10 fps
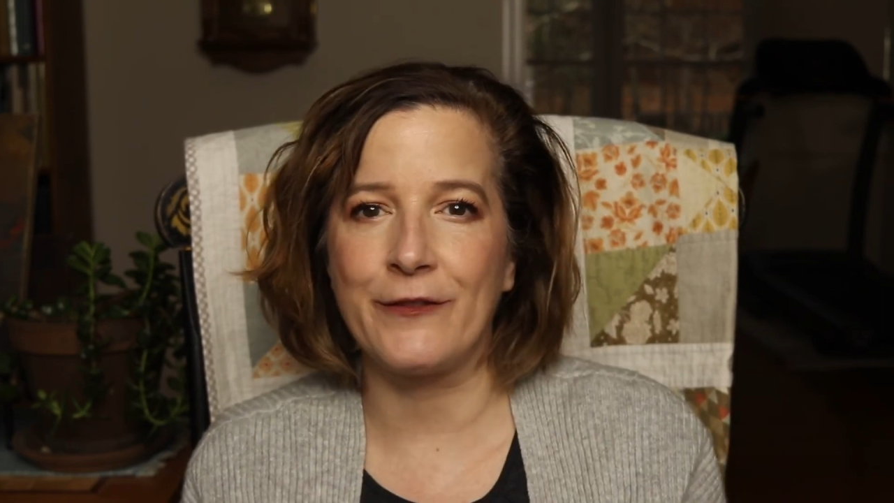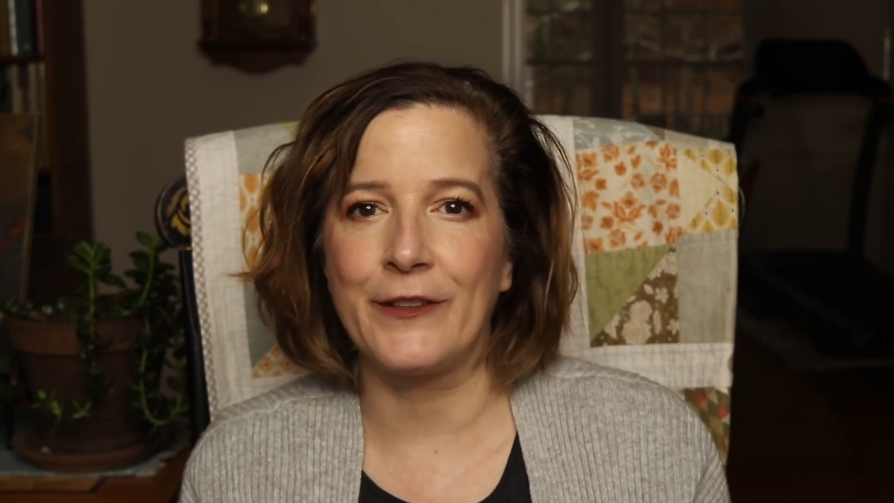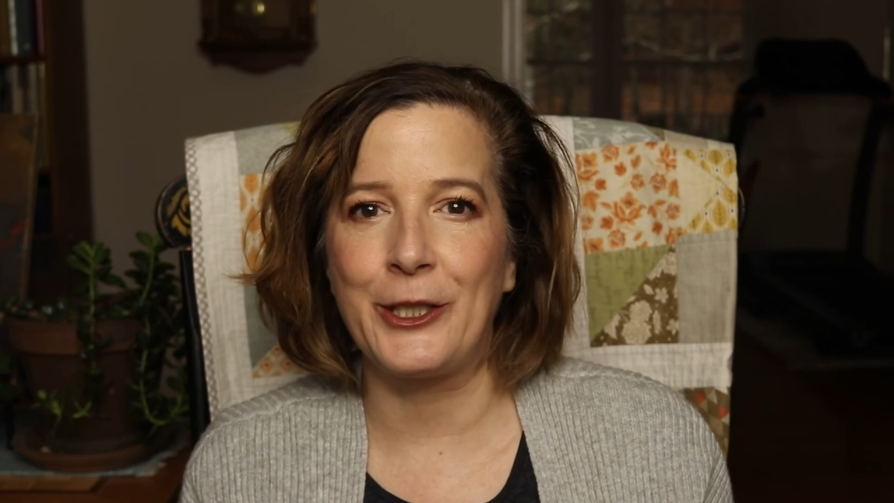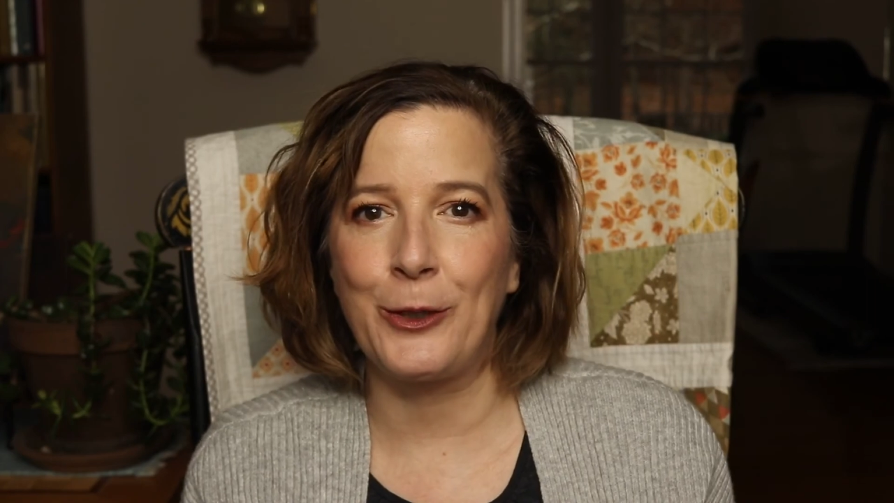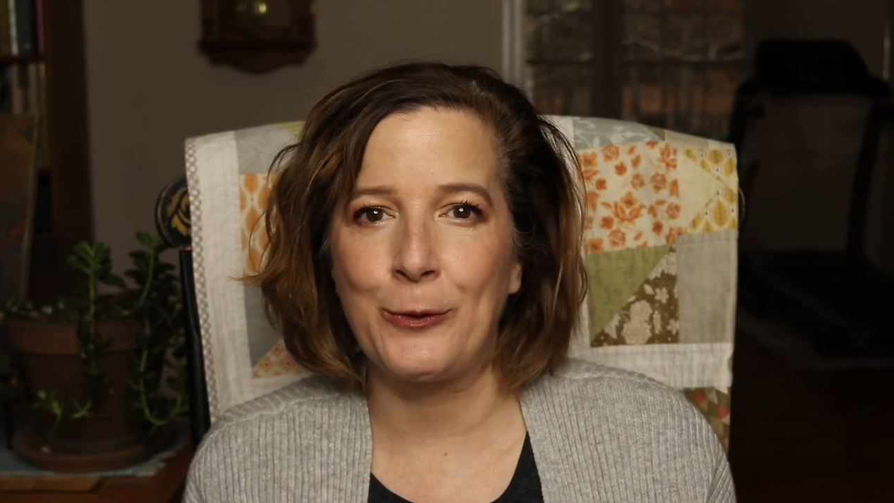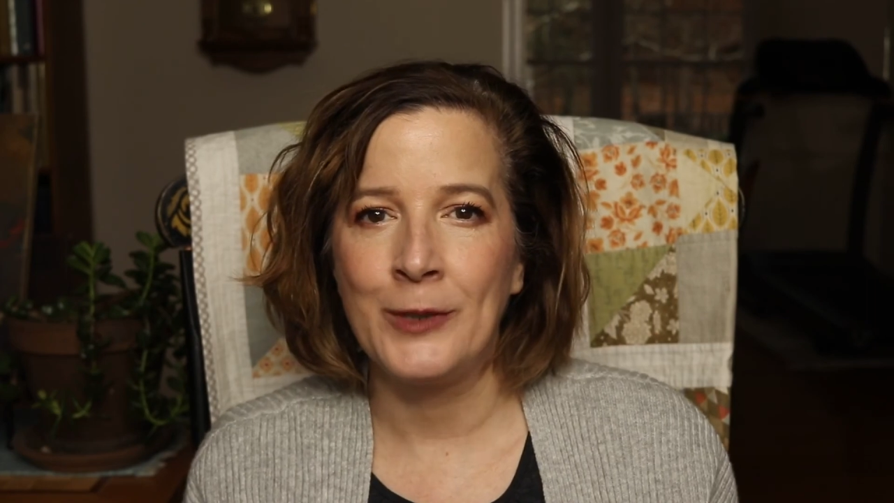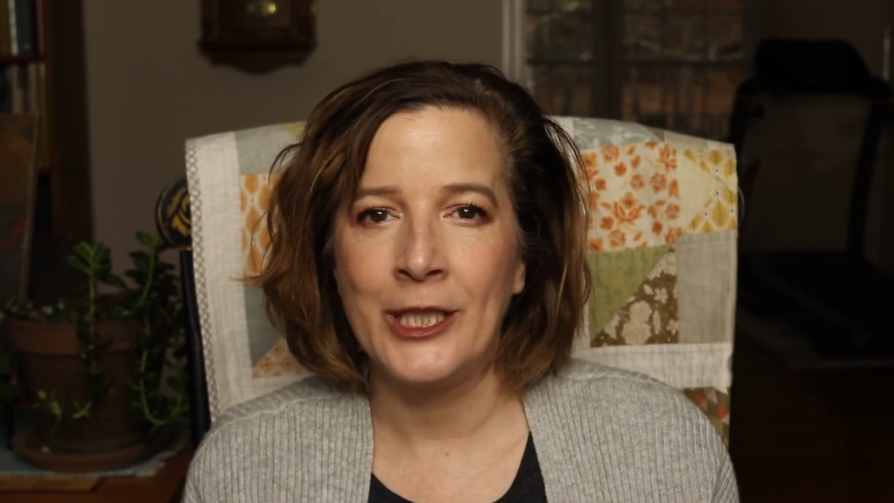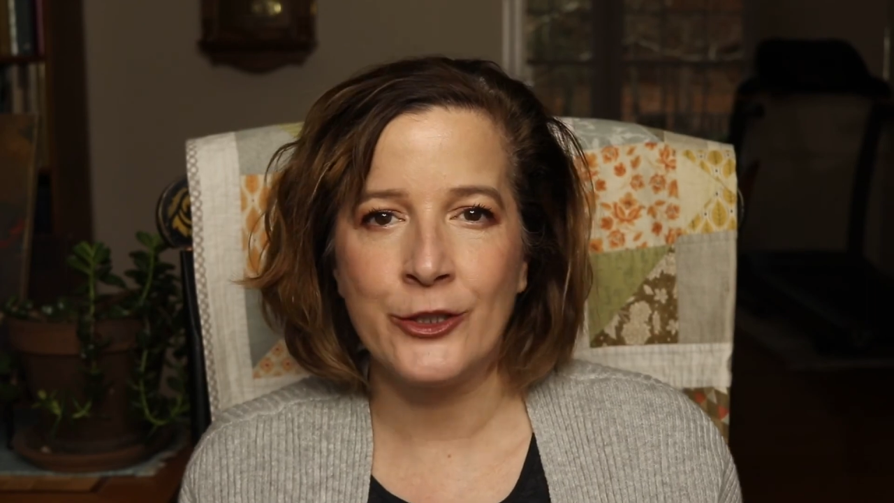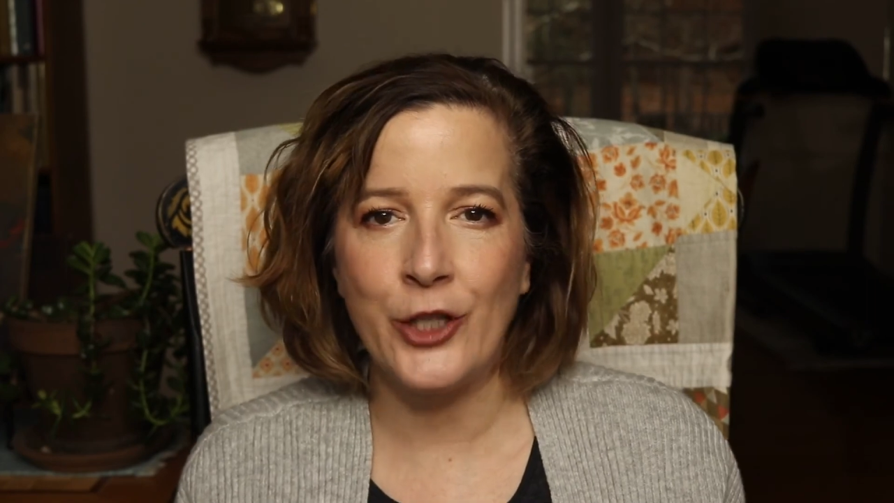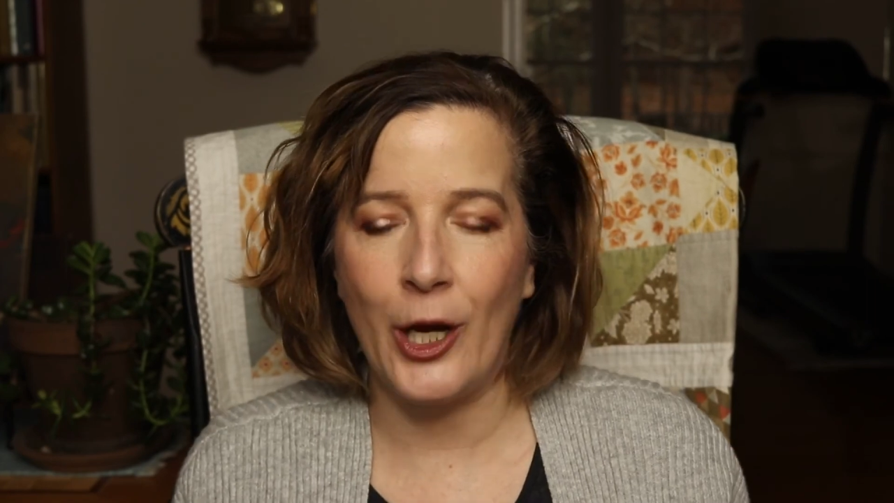video.
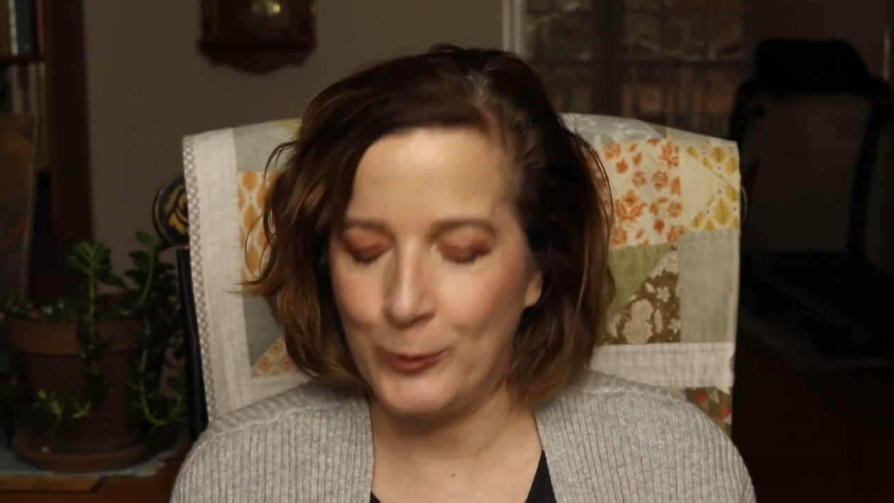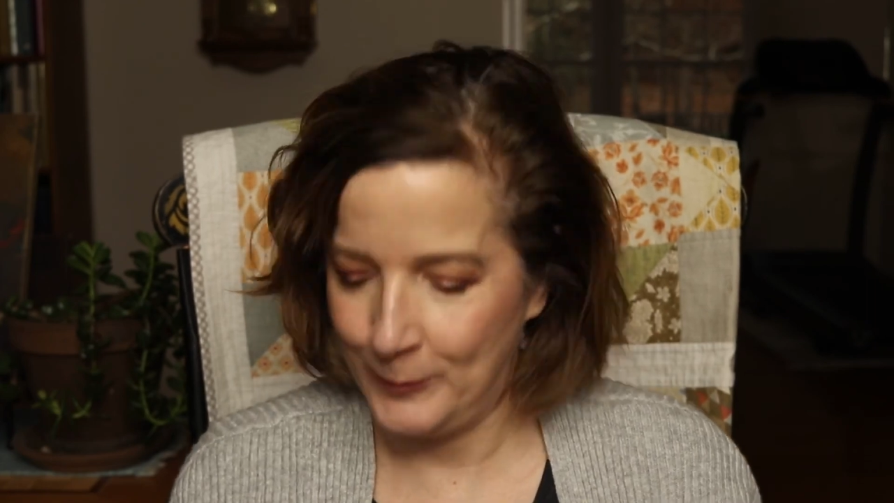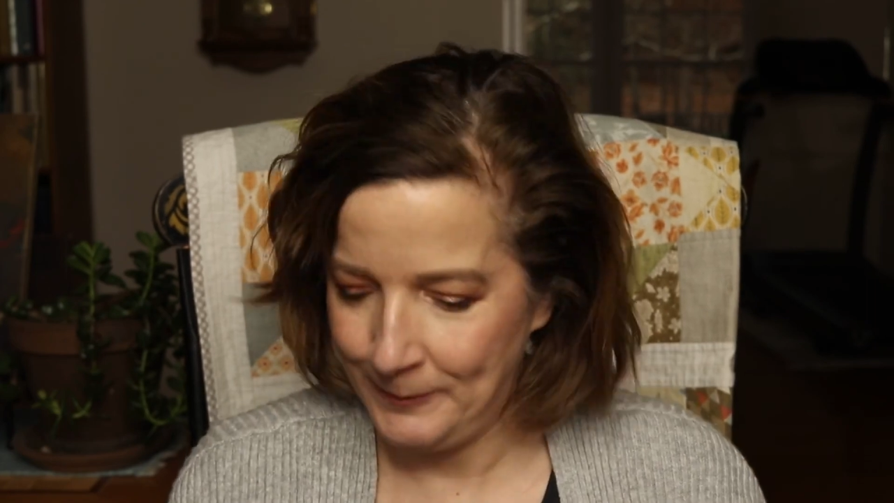Ciao.